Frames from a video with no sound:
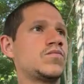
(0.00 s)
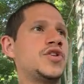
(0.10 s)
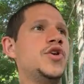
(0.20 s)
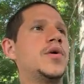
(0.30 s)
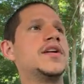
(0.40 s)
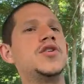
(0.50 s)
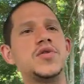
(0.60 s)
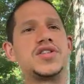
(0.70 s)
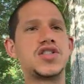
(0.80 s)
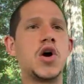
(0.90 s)
you can do
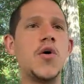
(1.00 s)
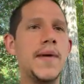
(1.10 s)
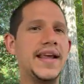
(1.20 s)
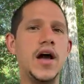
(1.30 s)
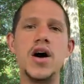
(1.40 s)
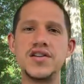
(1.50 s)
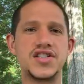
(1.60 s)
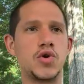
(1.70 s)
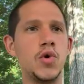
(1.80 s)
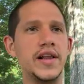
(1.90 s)
so many
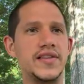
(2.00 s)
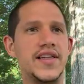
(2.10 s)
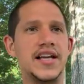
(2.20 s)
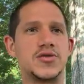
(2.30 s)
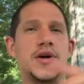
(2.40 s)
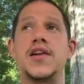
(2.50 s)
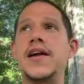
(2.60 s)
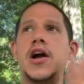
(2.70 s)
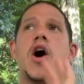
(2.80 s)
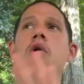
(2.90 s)
unschooling things where you're
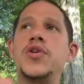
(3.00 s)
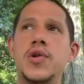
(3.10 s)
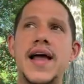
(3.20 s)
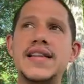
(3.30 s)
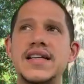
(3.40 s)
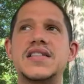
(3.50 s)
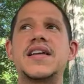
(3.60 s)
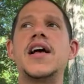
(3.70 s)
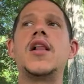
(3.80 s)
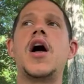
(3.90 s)
like, oh, you like this
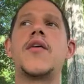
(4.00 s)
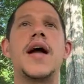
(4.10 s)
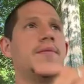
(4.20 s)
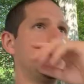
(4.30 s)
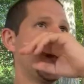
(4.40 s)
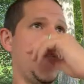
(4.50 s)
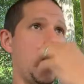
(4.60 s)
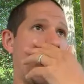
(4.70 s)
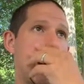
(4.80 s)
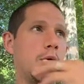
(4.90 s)
skill? All right
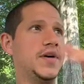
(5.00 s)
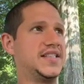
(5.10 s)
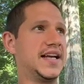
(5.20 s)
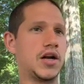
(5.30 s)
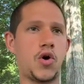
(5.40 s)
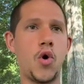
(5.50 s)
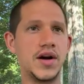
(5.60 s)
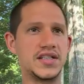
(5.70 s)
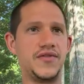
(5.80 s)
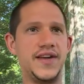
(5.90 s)
why don't we take a
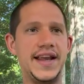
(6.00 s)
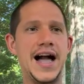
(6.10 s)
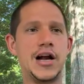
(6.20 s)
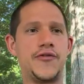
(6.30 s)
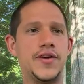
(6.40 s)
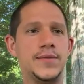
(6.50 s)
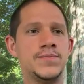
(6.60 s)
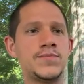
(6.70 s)
course in videography?